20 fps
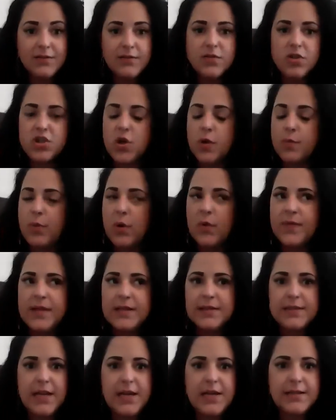Showed both
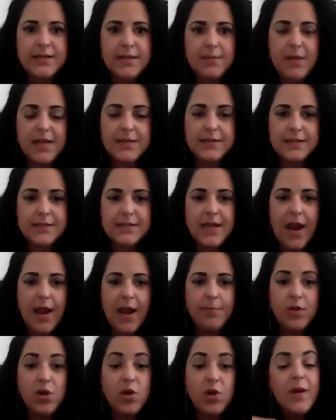these ladies an amazing
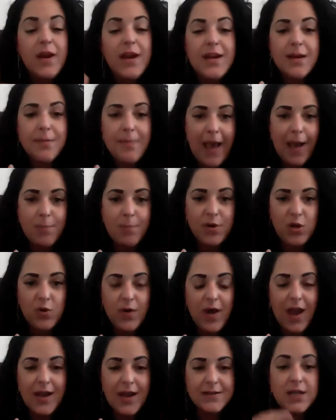time. You know what ended up happening, you
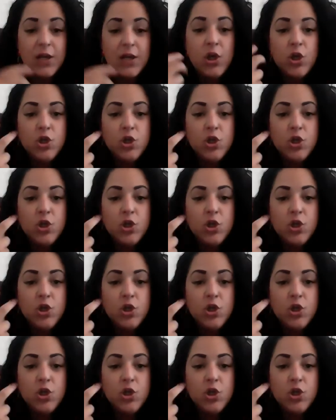guys?